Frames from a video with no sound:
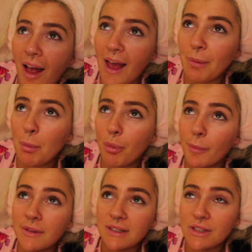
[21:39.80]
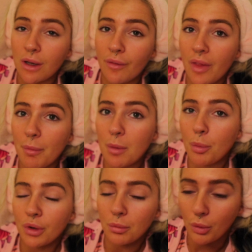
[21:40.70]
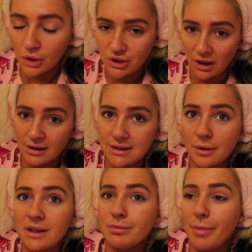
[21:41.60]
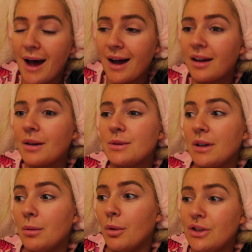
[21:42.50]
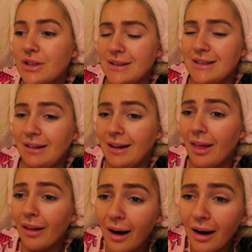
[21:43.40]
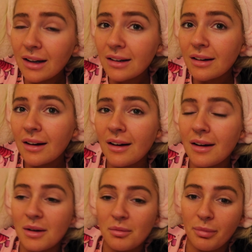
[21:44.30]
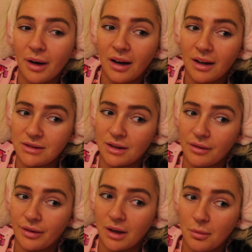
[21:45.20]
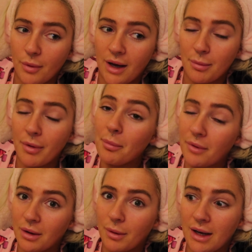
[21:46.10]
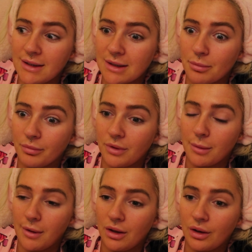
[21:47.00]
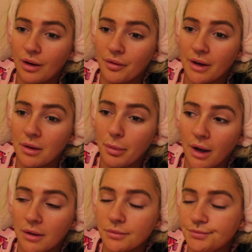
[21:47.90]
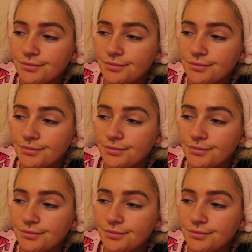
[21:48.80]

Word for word: and we promised each other that we wouldn't watch it until he's back because we're going to watch it together but I don't know if I can wait but I'm going to wait because I'm going to be a good girlfriend but